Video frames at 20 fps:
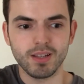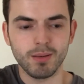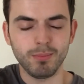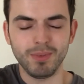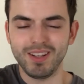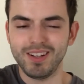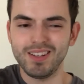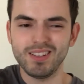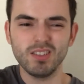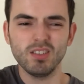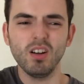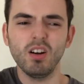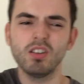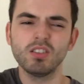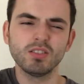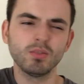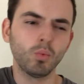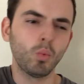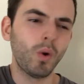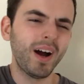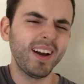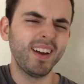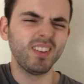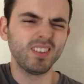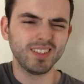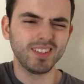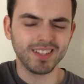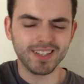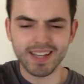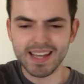I mean, he's not as
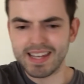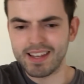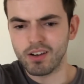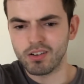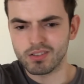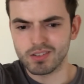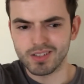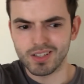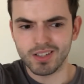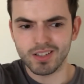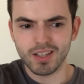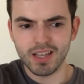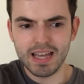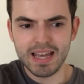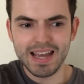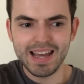wild and chaotic